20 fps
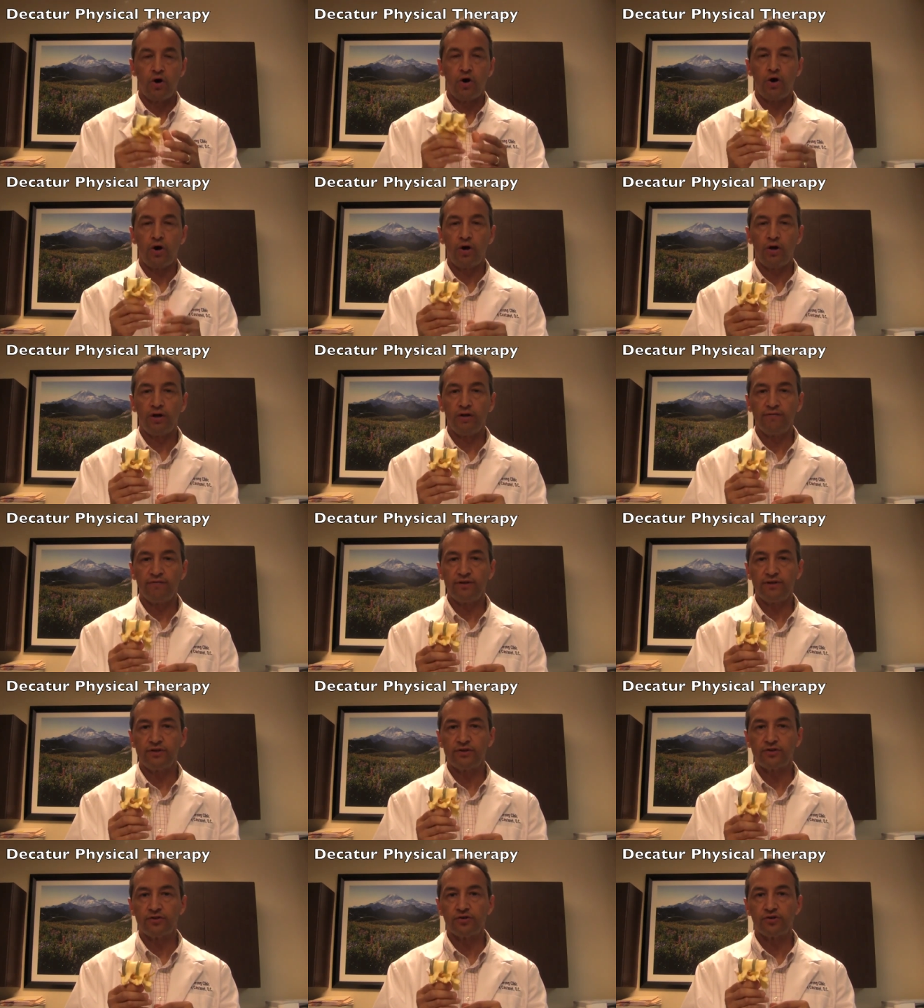all of
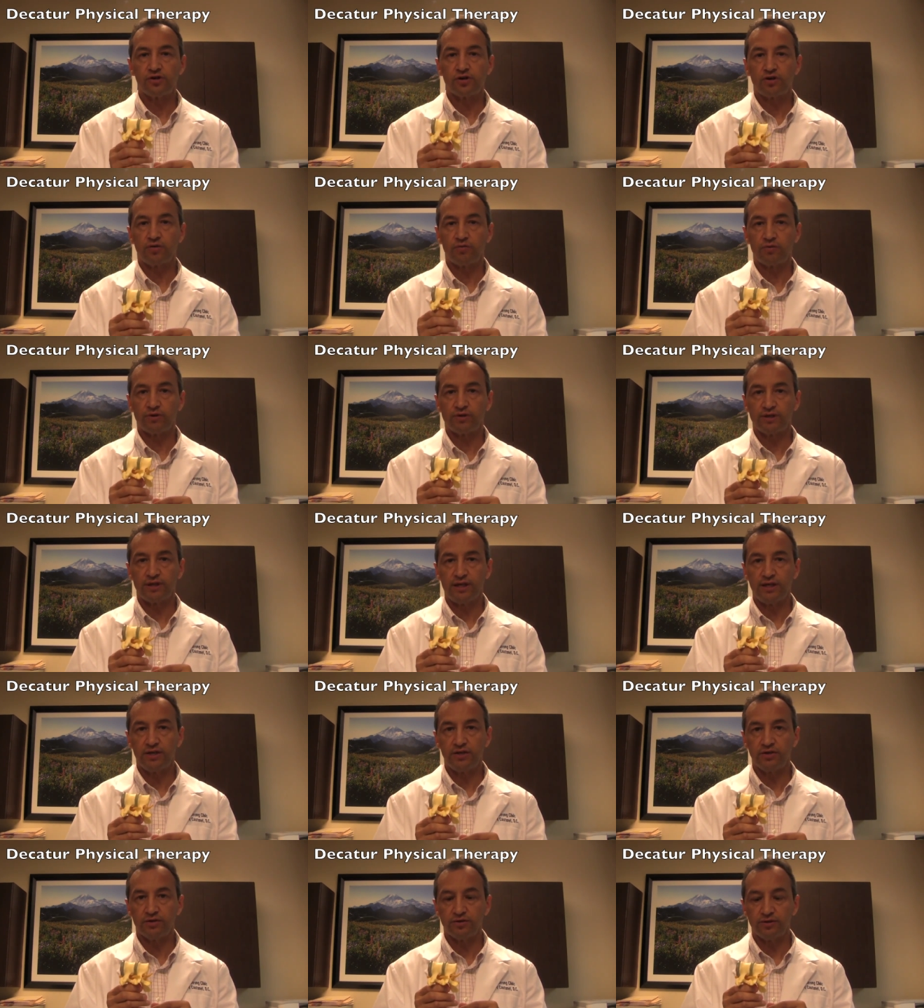these surgical
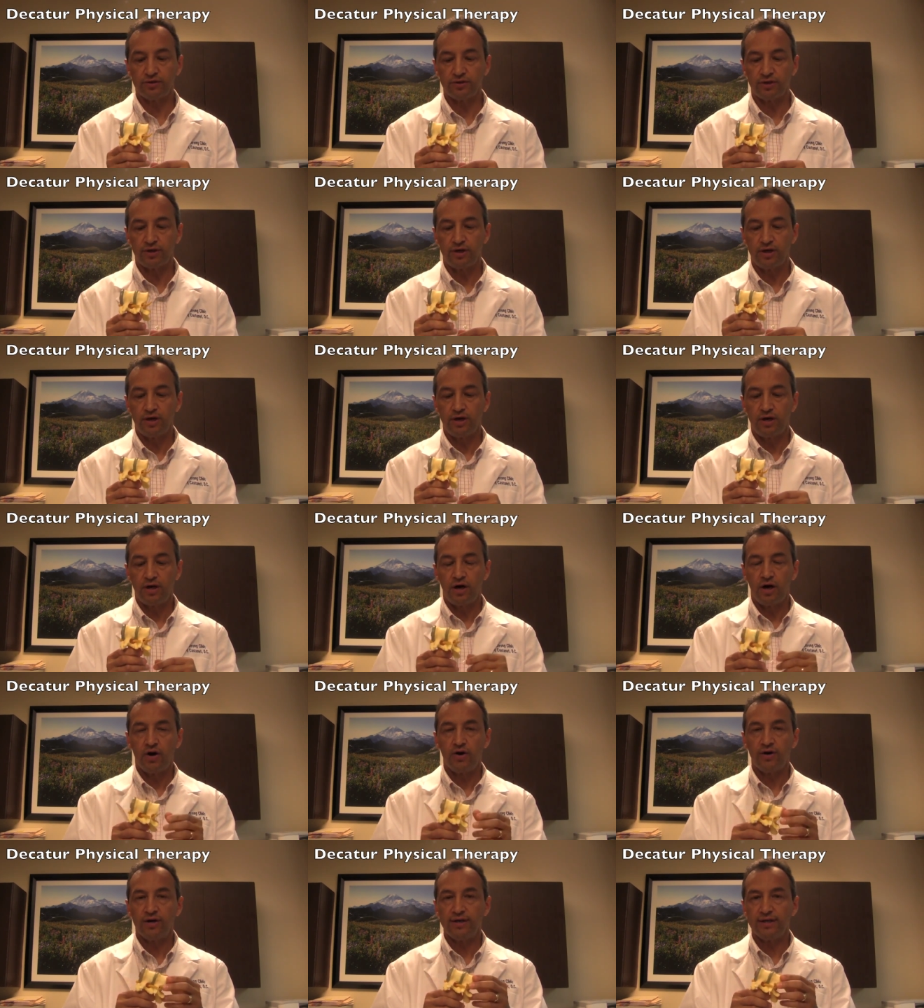procedures
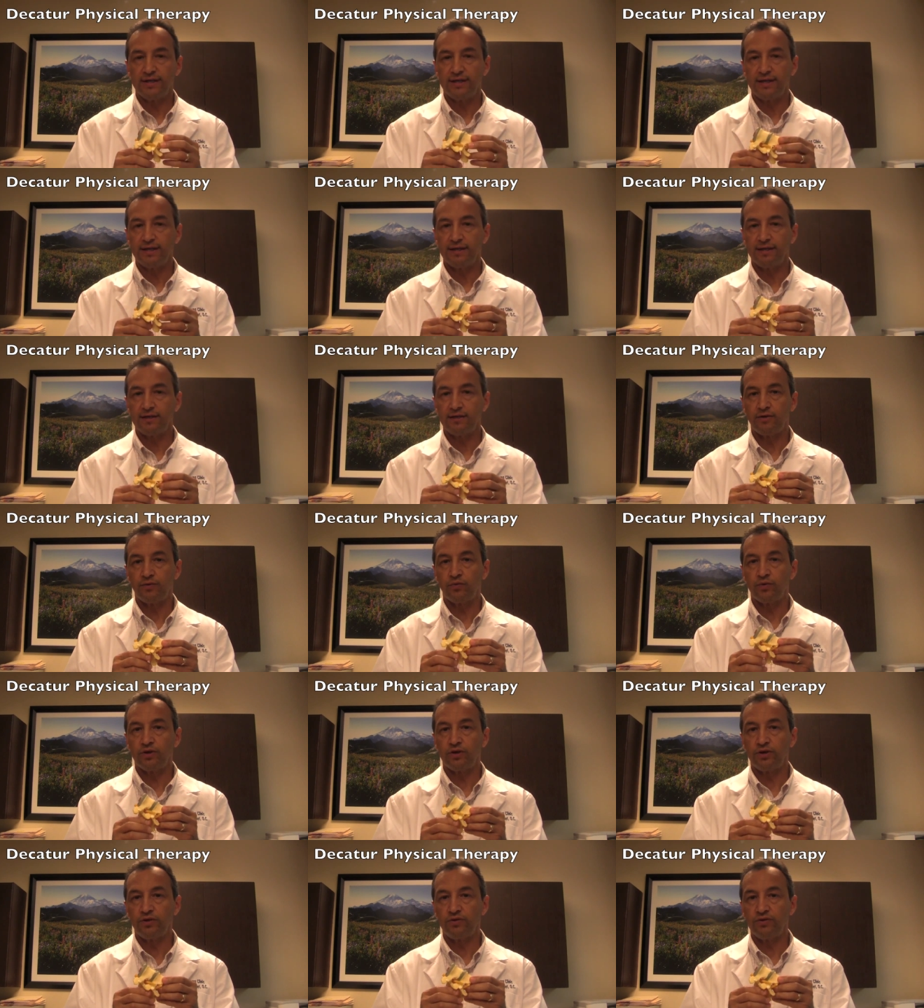are intended to
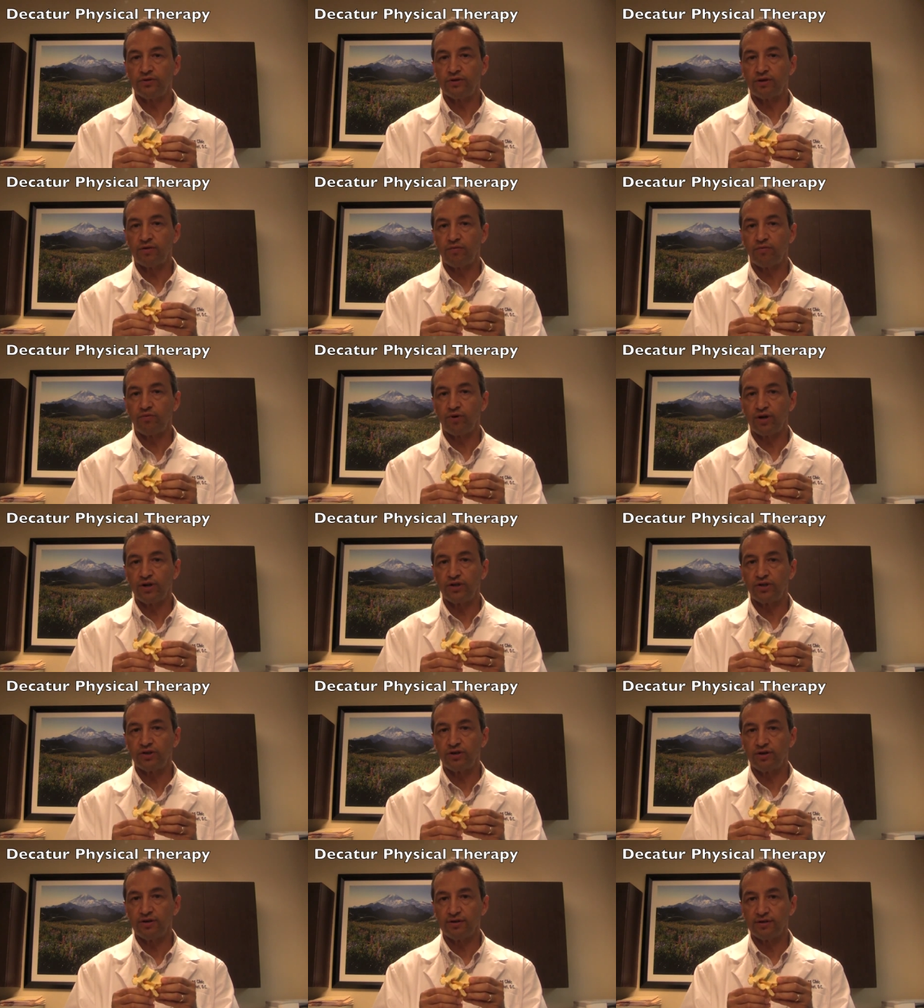reduce
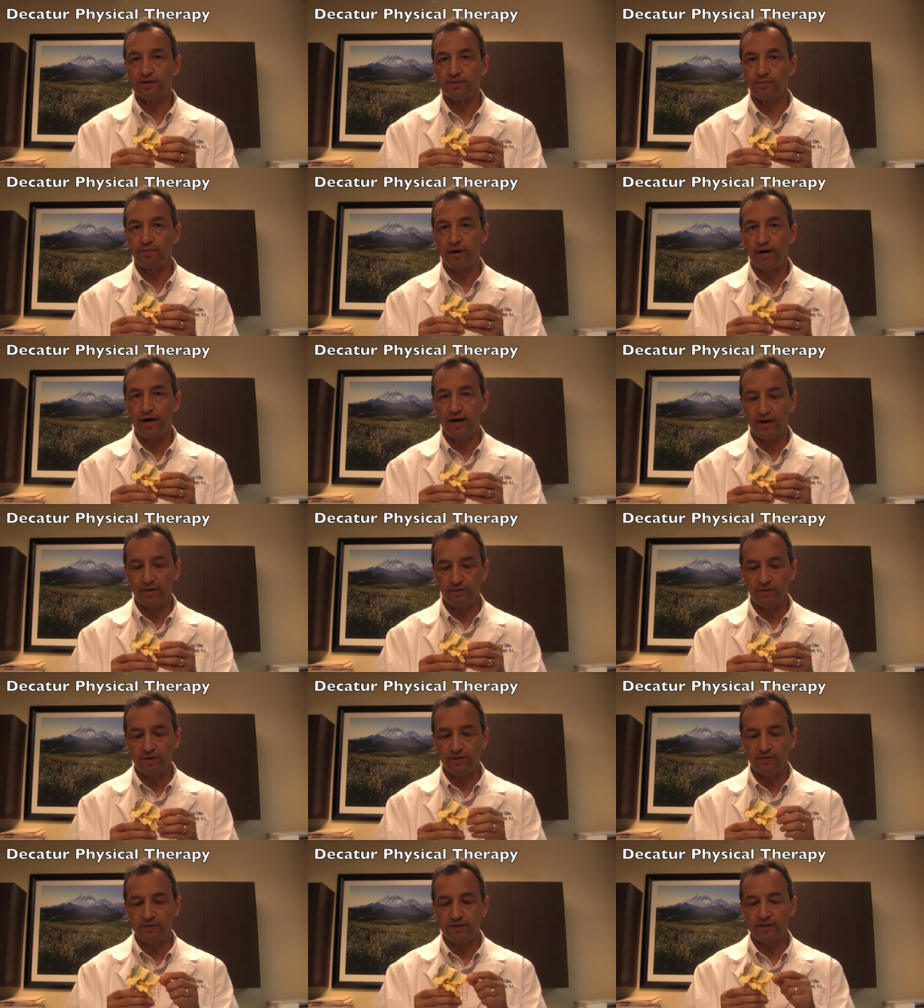compression on the spine,
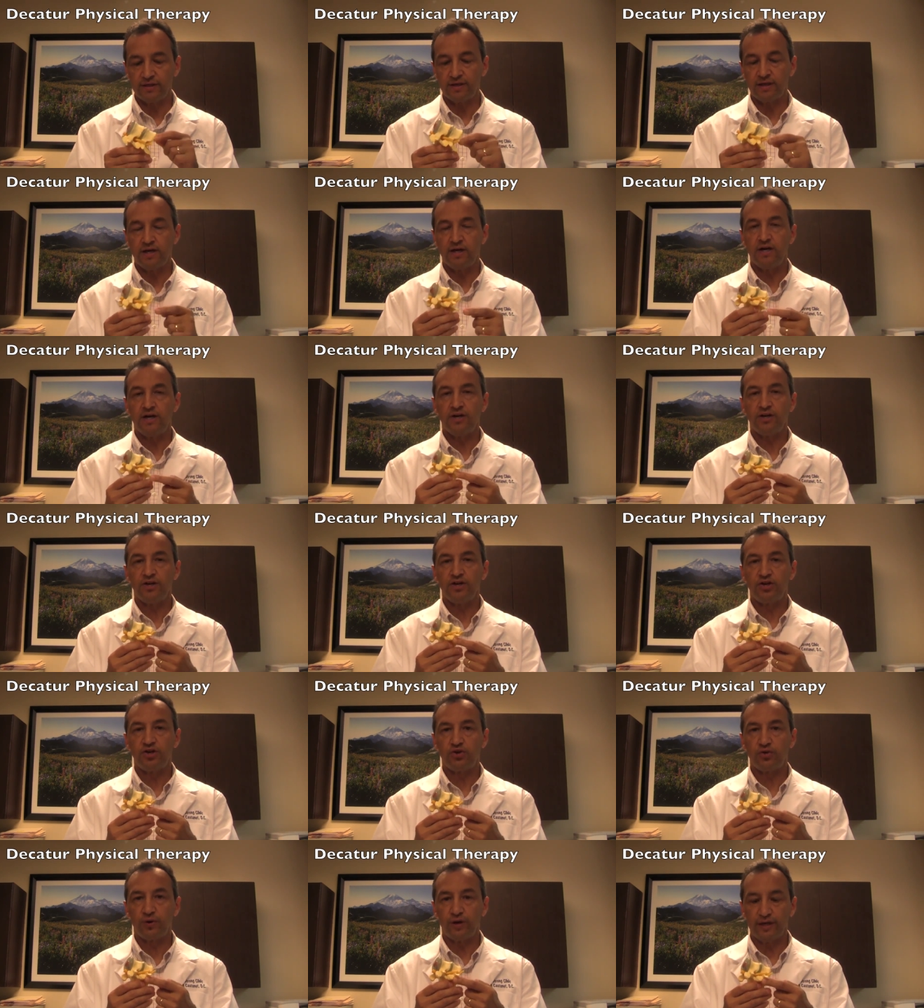whether it's the
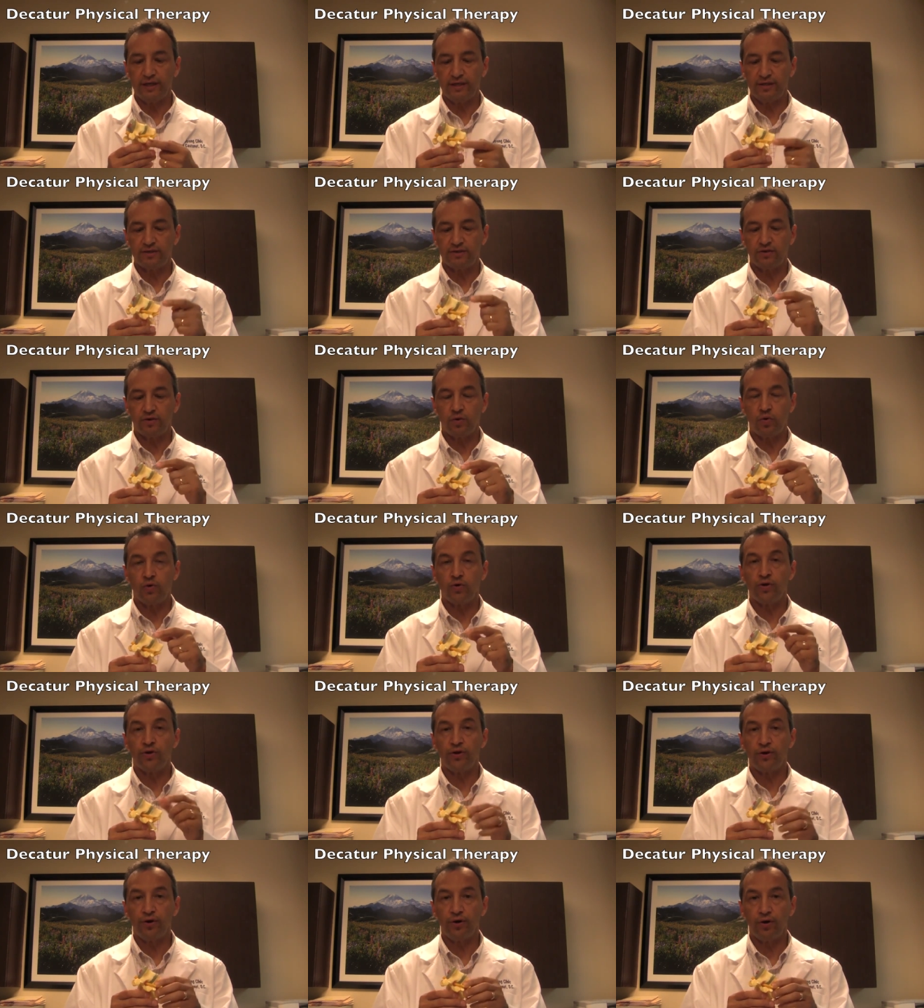joints or
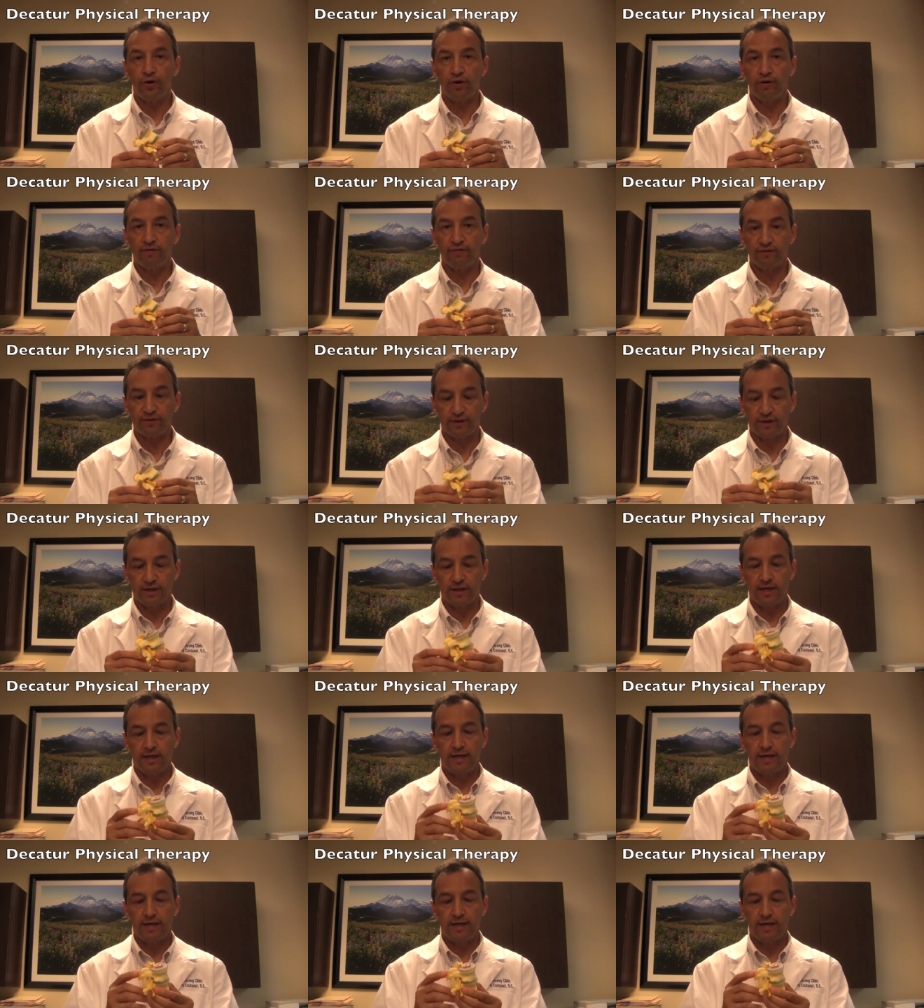the nerves.